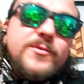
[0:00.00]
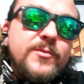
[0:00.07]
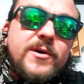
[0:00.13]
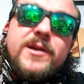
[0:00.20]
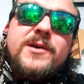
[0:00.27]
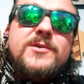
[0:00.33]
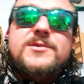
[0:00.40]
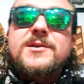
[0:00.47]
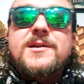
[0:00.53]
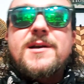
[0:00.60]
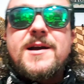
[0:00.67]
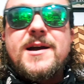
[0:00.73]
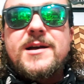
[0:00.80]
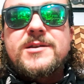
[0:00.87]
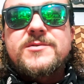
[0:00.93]
What else could
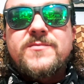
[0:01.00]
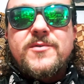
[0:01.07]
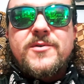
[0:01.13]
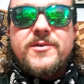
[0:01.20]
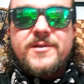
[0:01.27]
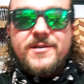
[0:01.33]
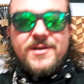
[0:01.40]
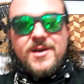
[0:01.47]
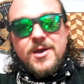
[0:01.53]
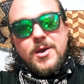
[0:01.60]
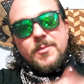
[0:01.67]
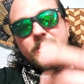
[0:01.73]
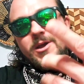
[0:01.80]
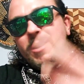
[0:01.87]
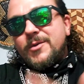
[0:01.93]
I ask for?
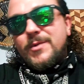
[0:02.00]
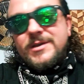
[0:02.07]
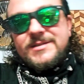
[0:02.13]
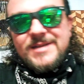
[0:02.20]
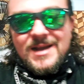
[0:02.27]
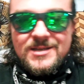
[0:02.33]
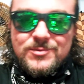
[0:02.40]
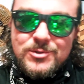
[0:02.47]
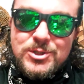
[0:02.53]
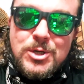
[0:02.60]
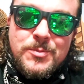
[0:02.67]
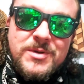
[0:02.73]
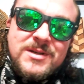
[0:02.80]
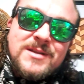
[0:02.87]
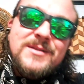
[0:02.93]
But anyways, guys, we'll
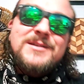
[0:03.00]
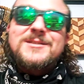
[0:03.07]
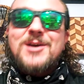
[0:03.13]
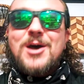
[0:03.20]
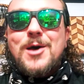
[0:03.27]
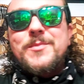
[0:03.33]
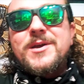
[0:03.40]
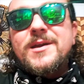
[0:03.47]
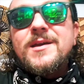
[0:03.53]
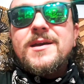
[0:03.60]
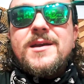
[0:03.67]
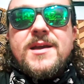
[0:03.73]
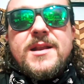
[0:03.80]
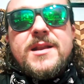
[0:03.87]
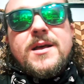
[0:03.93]
jump into this topic.
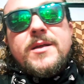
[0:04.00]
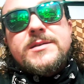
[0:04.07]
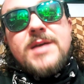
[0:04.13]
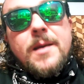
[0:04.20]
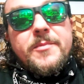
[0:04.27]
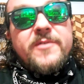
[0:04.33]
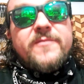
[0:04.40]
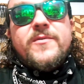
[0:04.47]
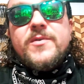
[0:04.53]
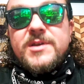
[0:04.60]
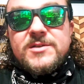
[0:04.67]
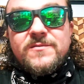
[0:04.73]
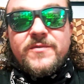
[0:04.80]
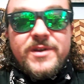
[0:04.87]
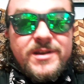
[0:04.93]
Now, the topic for
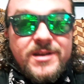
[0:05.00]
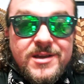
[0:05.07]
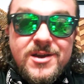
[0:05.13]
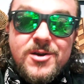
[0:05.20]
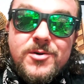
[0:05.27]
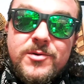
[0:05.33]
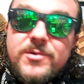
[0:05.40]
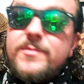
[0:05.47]
this video...